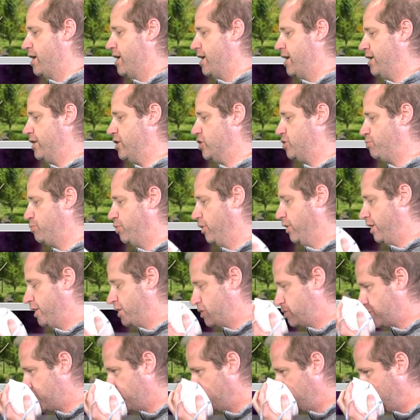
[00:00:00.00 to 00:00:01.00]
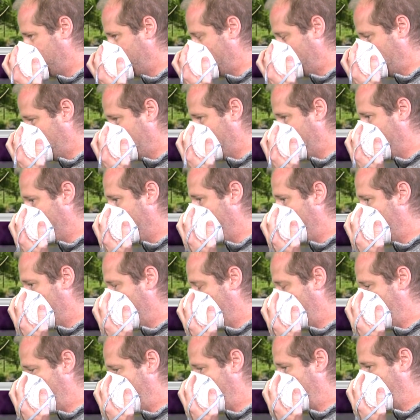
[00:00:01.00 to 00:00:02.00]
It is placed
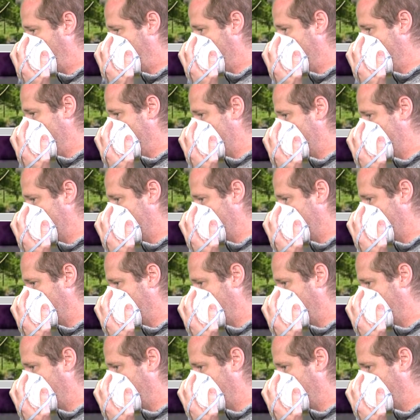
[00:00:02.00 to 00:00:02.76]
over your face.